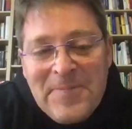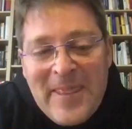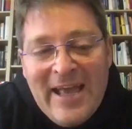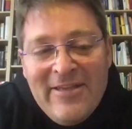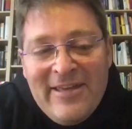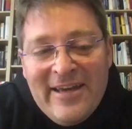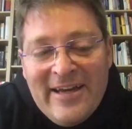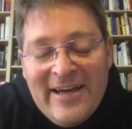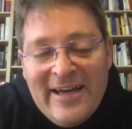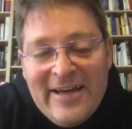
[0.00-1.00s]

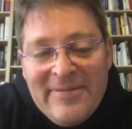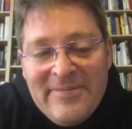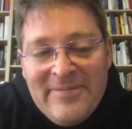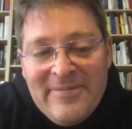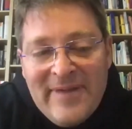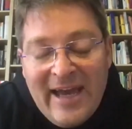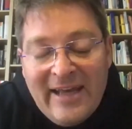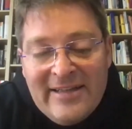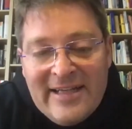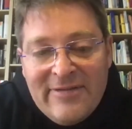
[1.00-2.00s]
Anthea and
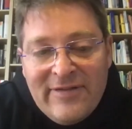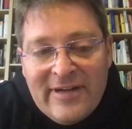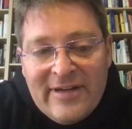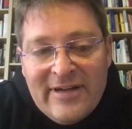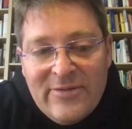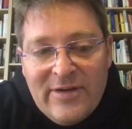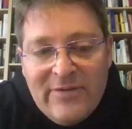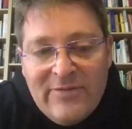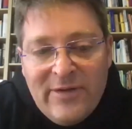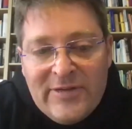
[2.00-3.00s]
Stephán,
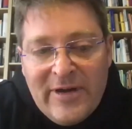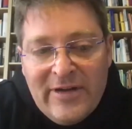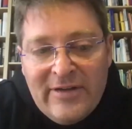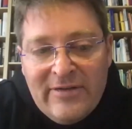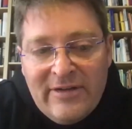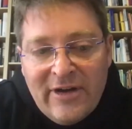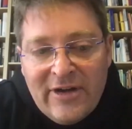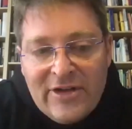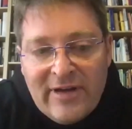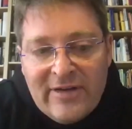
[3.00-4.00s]
we've spoken
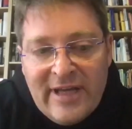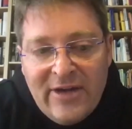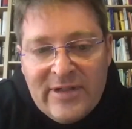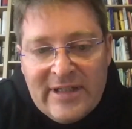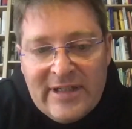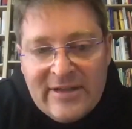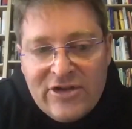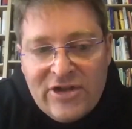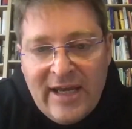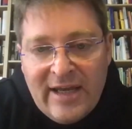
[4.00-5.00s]
largely around equity, so
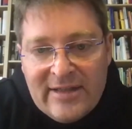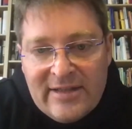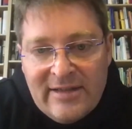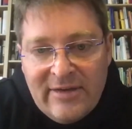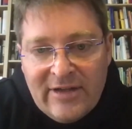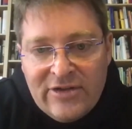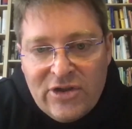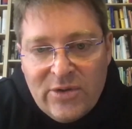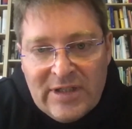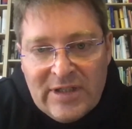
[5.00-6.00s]
shares in
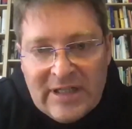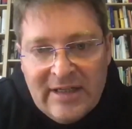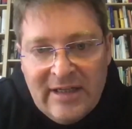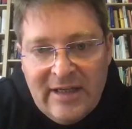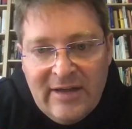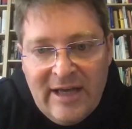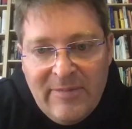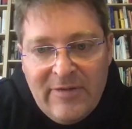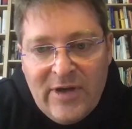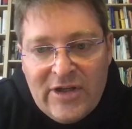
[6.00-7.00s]
shorting. A
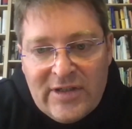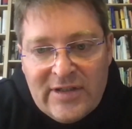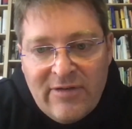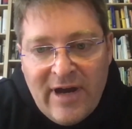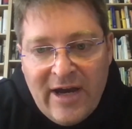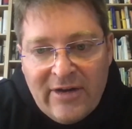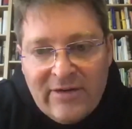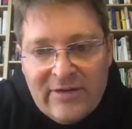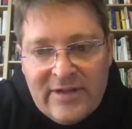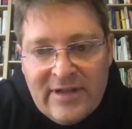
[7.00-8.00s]
couple of questions
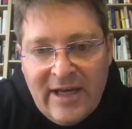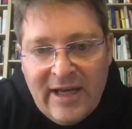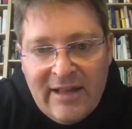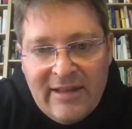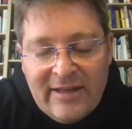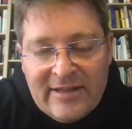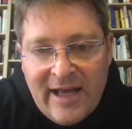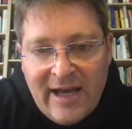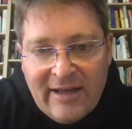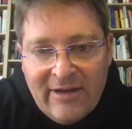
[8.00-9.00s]
around things
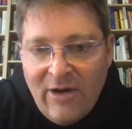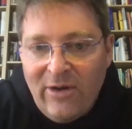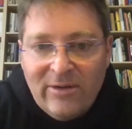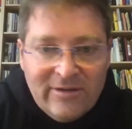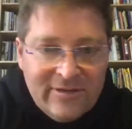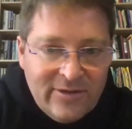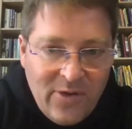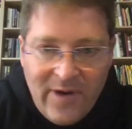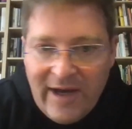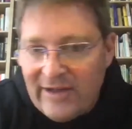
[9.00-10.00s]
like gold,
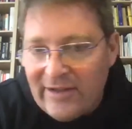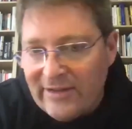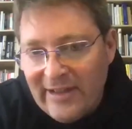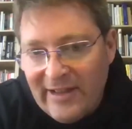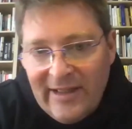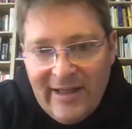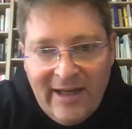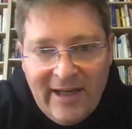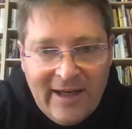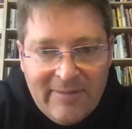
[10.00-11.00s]
oil,
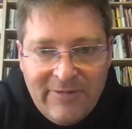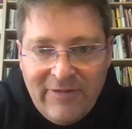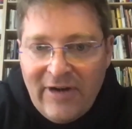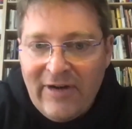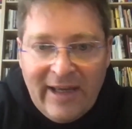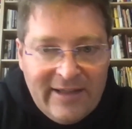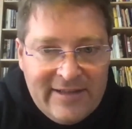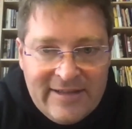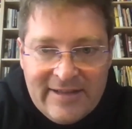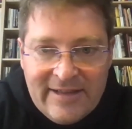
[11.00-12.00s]

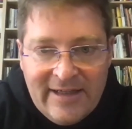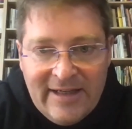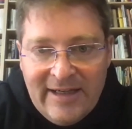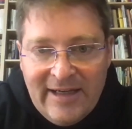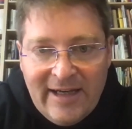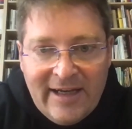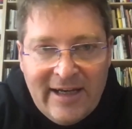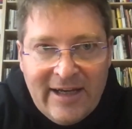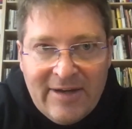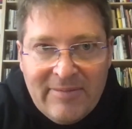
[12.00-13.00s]
Forex.
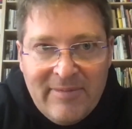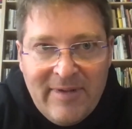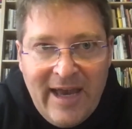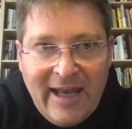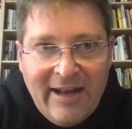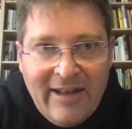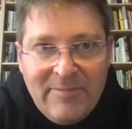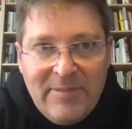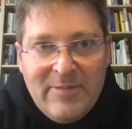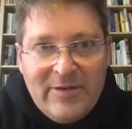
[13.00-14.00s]
And I think
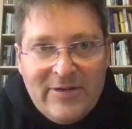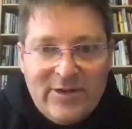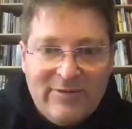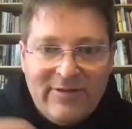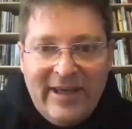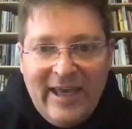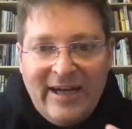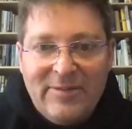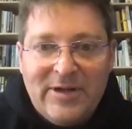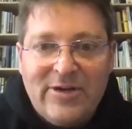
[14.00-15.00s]
people sort of get a
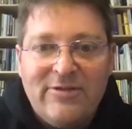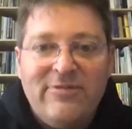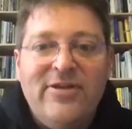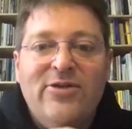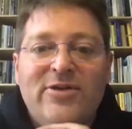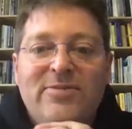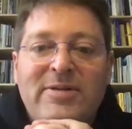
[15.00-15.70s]
little bit confused, but